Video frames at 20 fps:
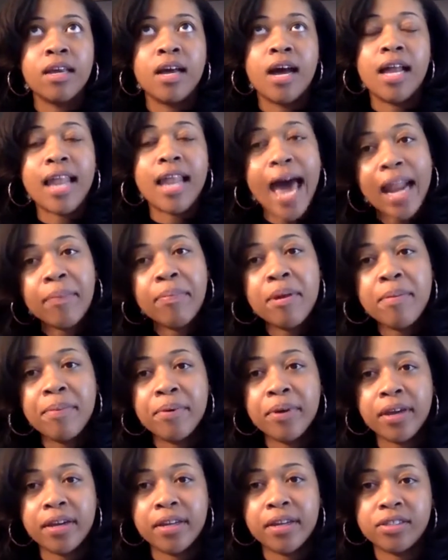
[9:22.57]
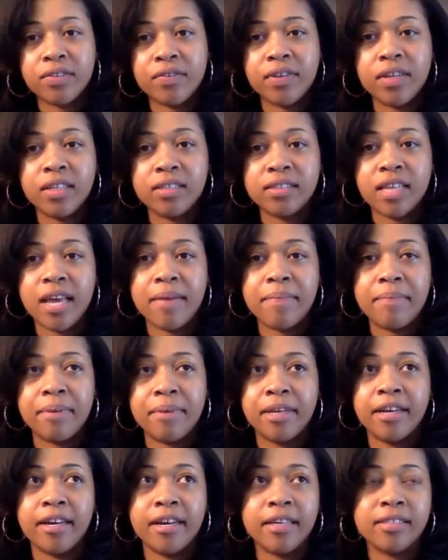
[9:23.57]
a lot of people get into real estate
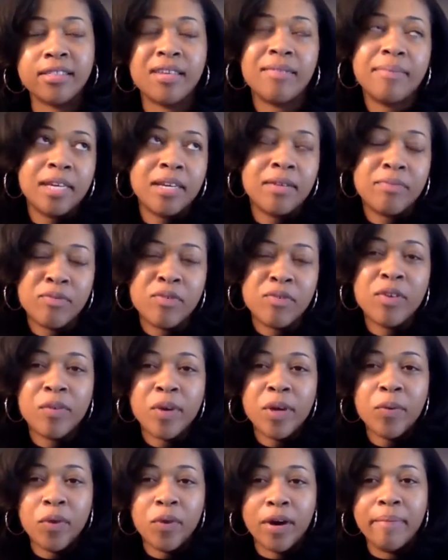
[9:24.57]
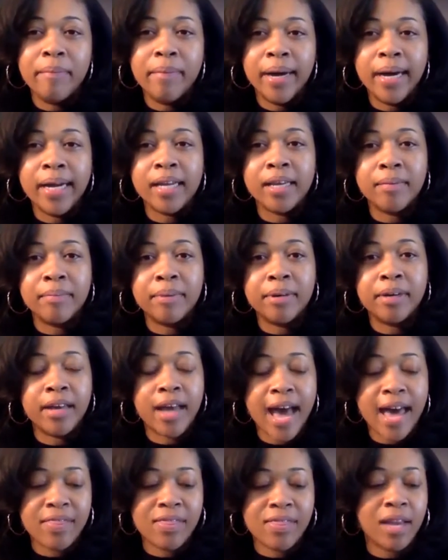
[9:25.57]
because I mean, we, we want money, but
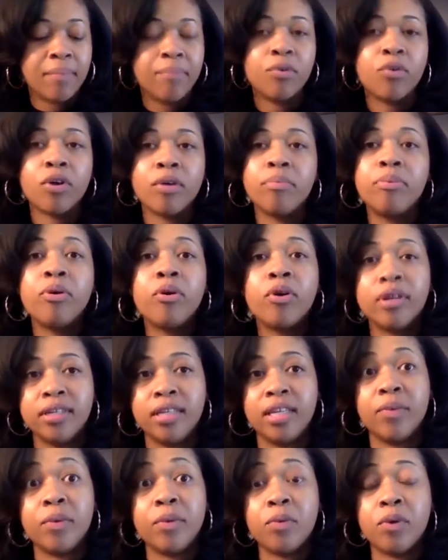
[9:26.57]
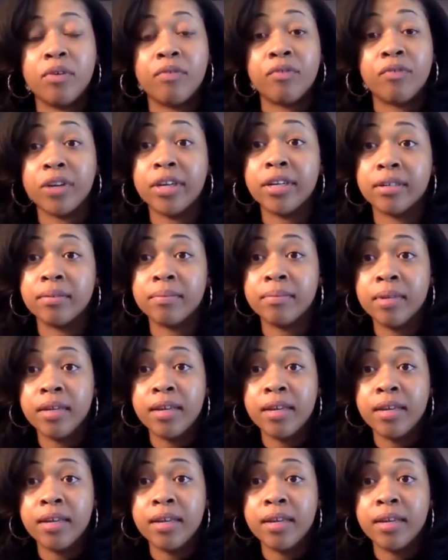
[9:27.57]
I think more importantly, we want freedom.